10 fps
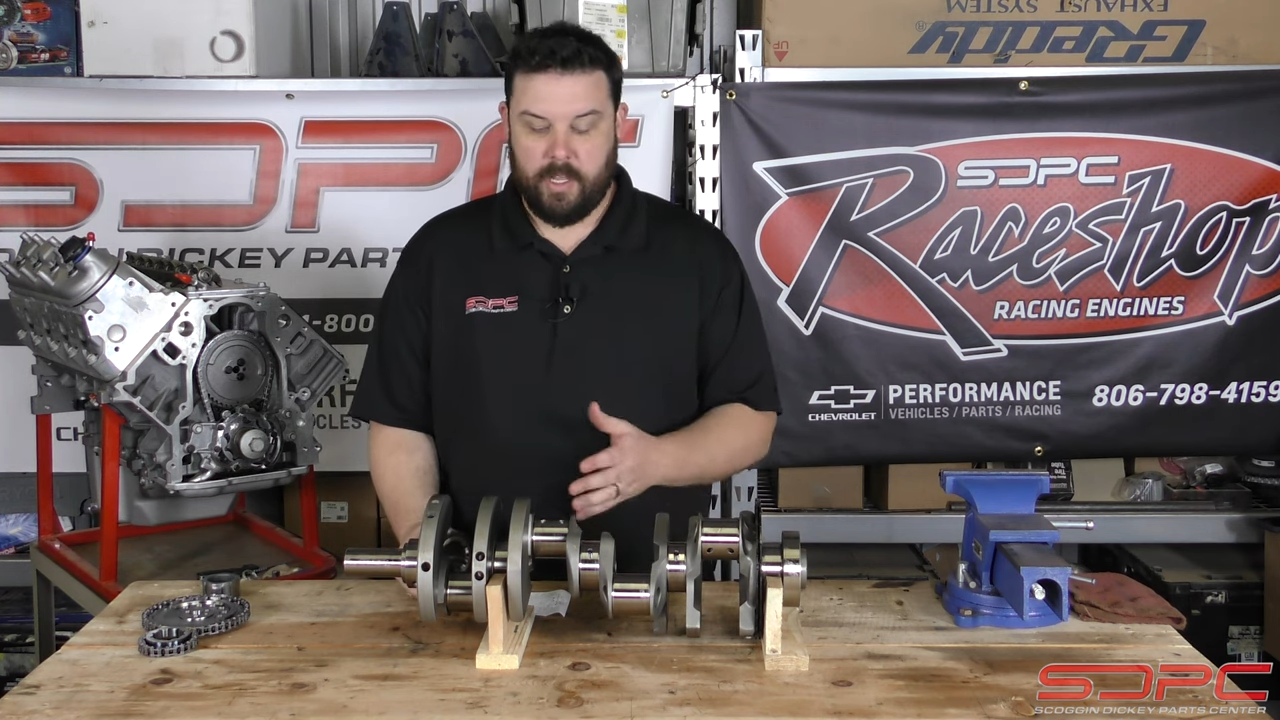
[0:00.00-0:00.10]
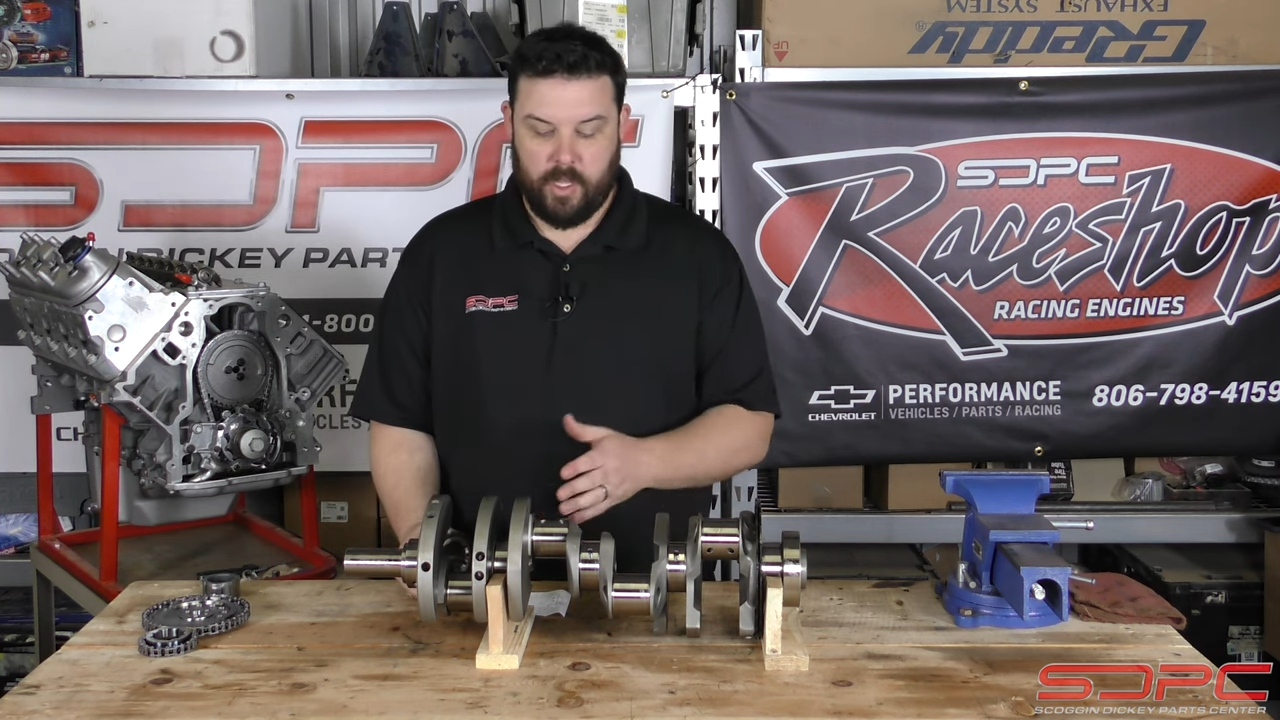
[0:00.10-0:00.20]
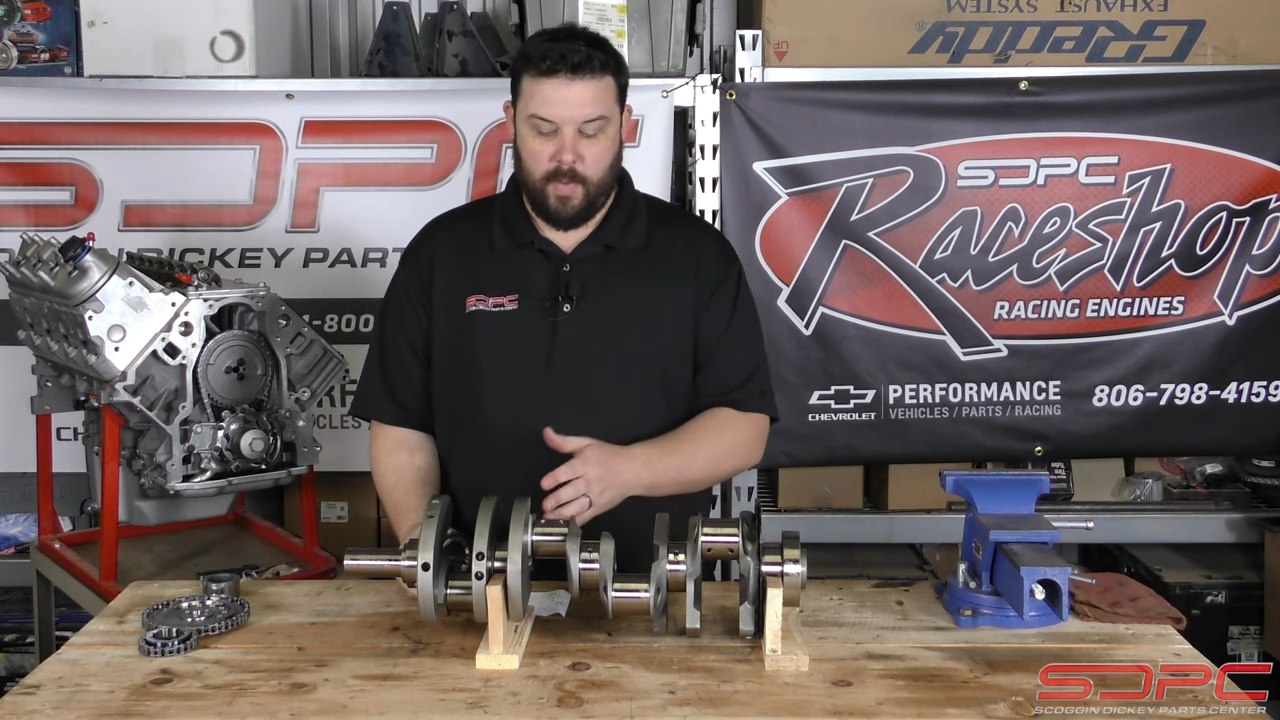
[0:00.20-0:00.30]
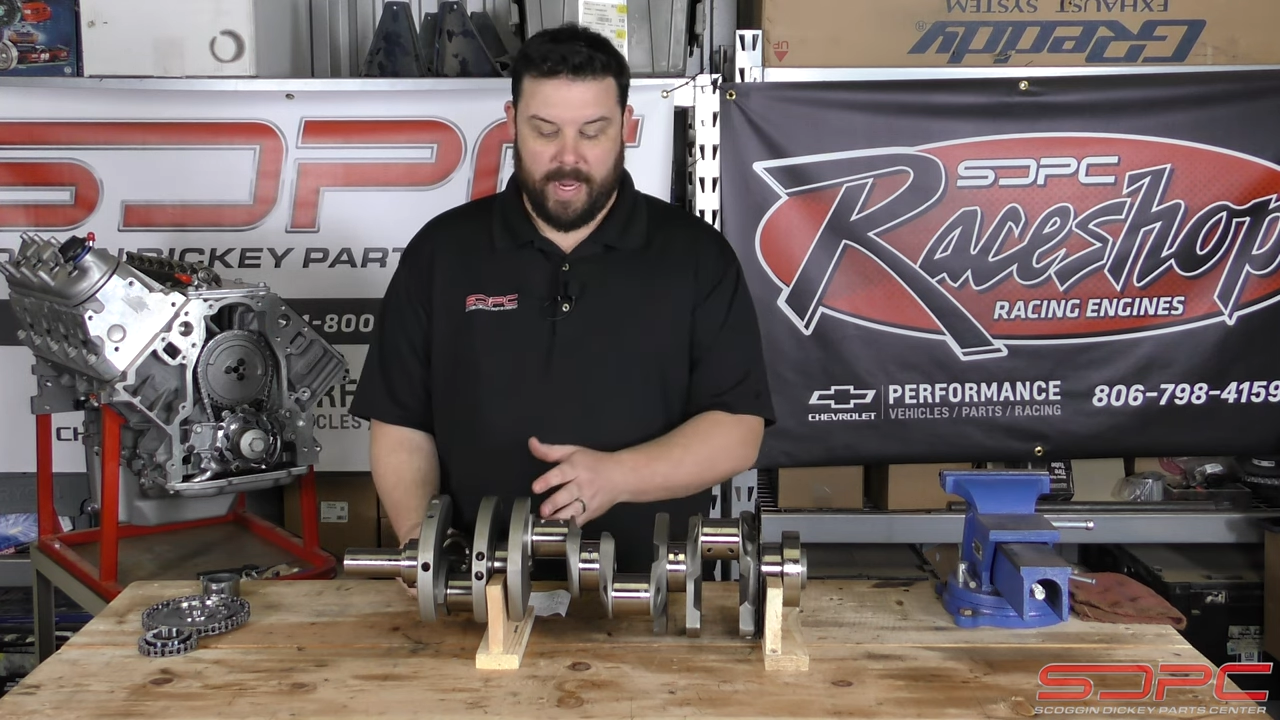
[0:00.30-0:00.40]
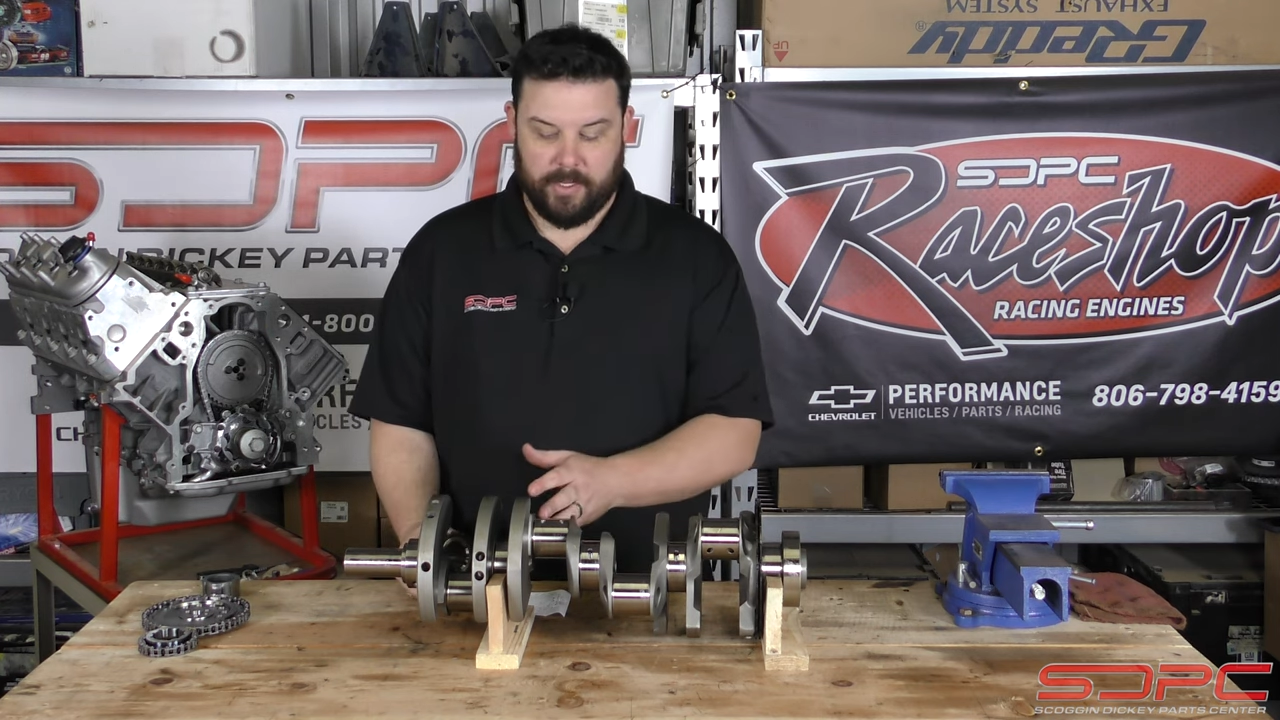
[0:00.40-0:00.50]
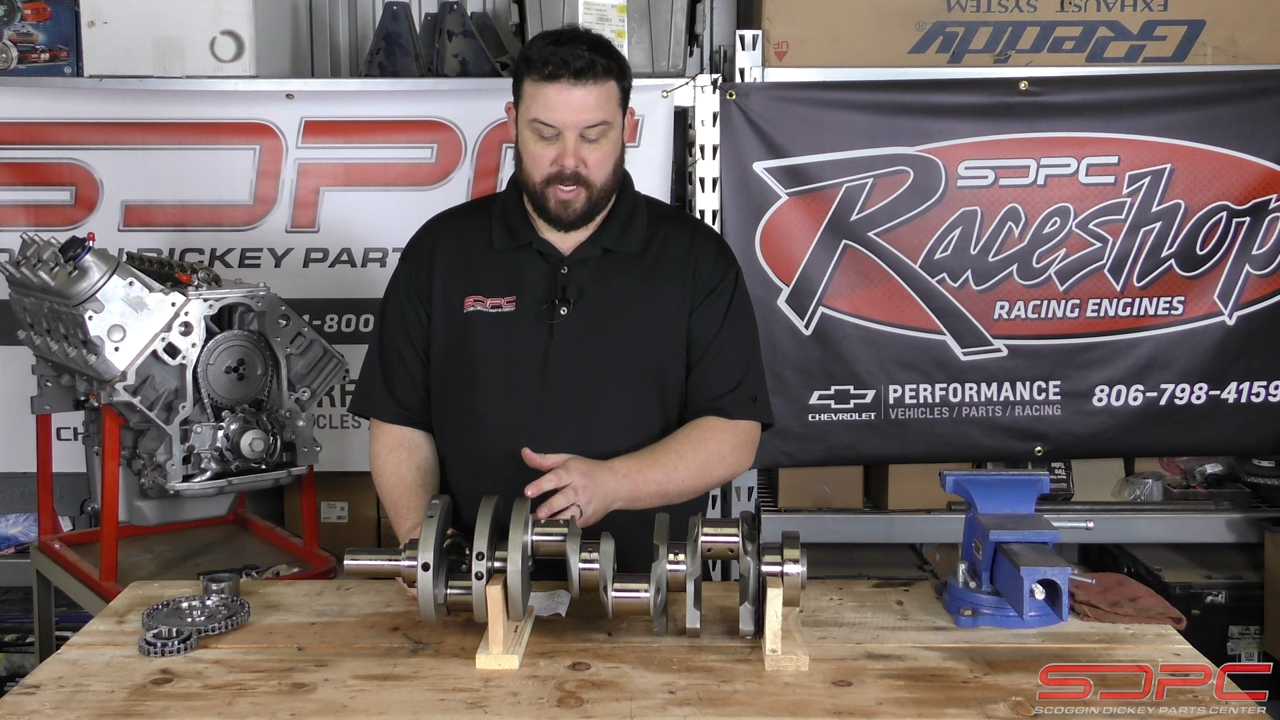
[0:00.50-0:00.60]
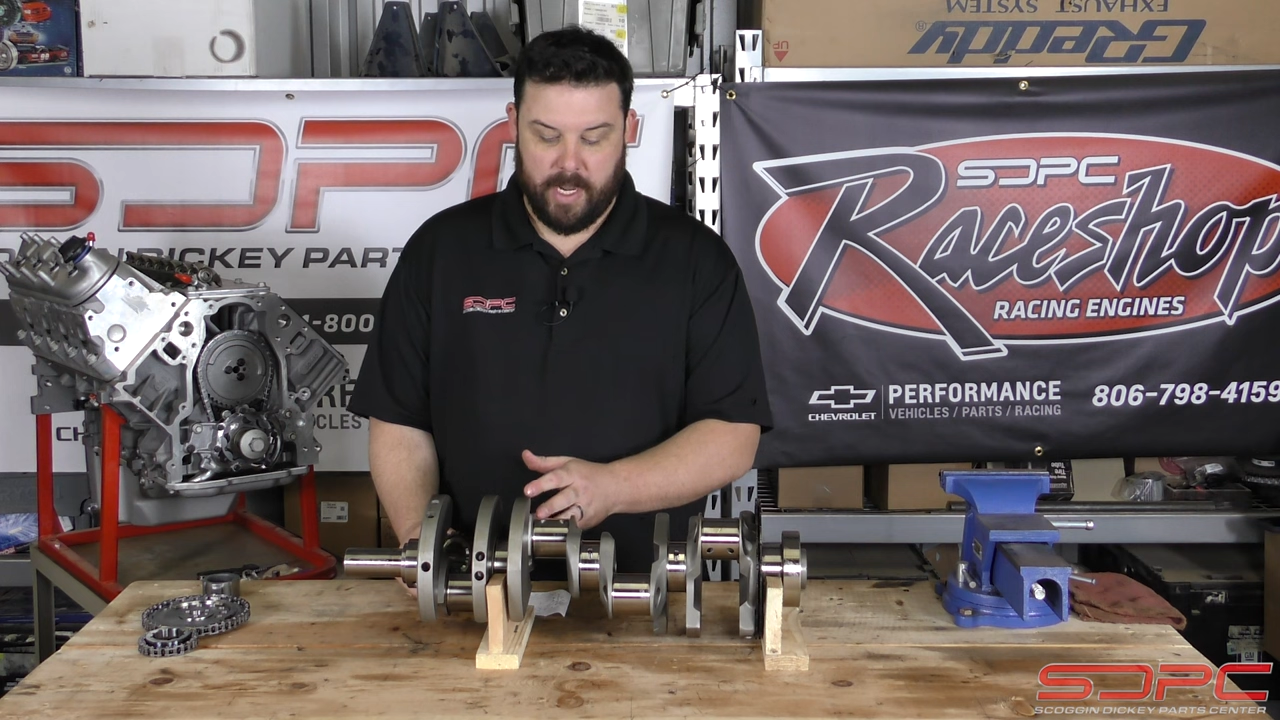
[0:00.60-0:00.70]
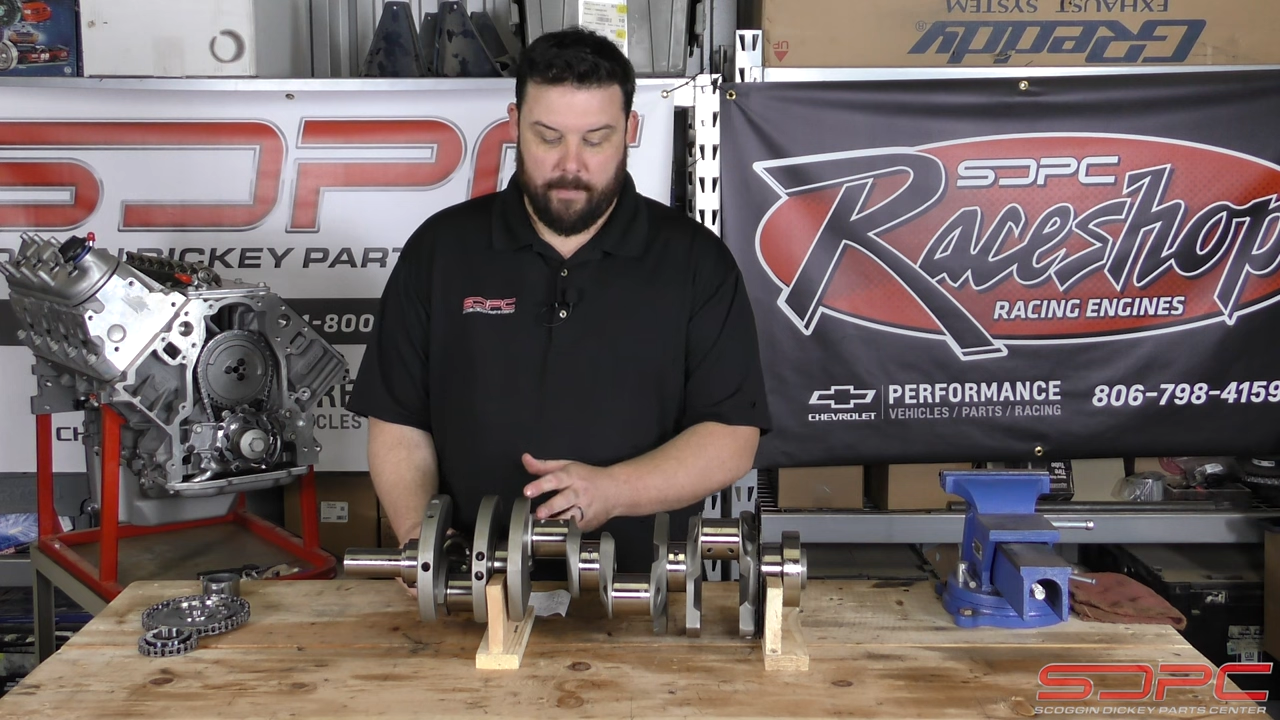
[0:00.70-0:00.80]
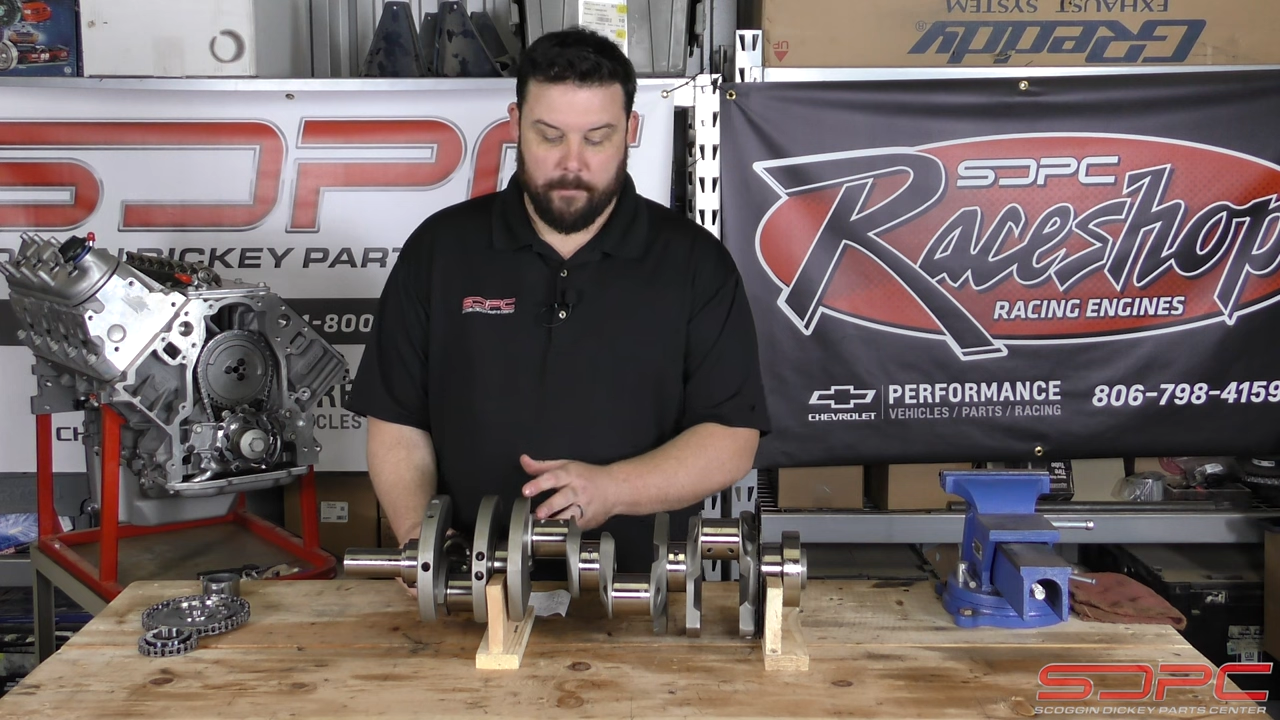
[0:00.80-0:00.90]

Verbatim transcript: you actually can